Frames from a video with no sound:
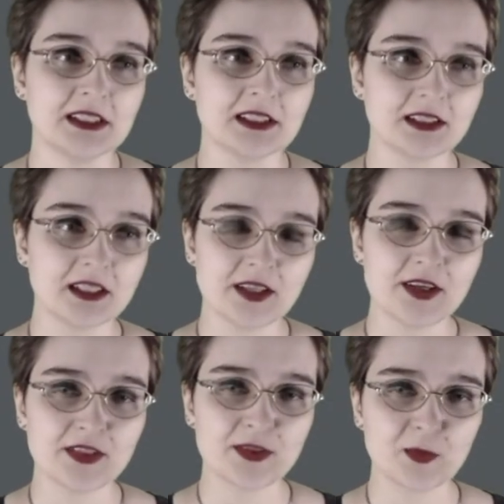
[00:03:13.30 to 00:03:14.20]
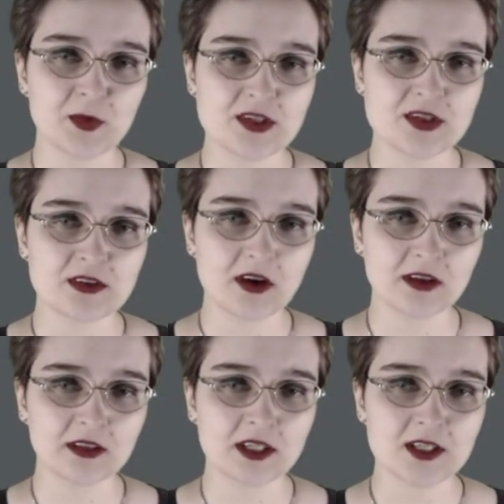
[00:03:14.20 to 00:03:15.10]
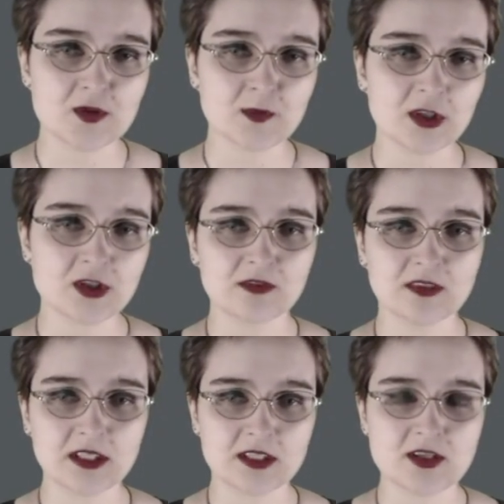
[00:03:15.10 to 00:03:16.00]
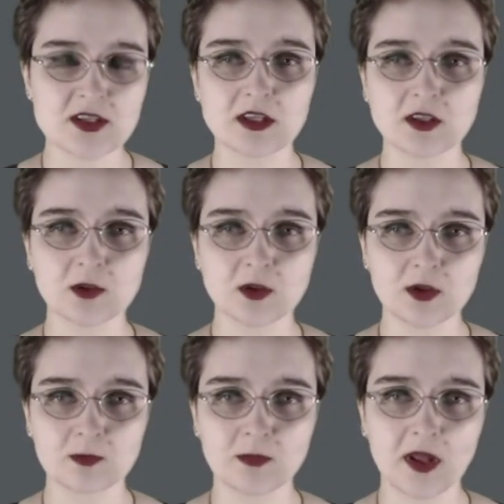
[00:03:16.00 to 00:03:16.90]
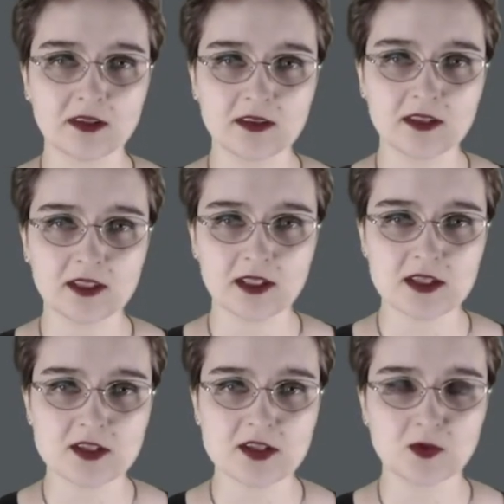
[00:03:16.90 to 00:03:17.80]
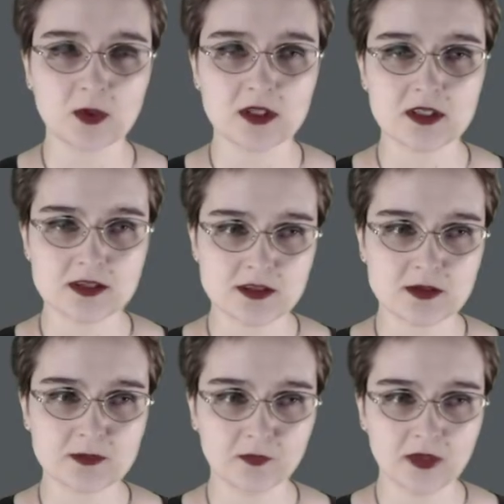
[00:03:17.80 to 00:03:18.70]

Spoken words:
Lilith was not as much of a singular entity as it was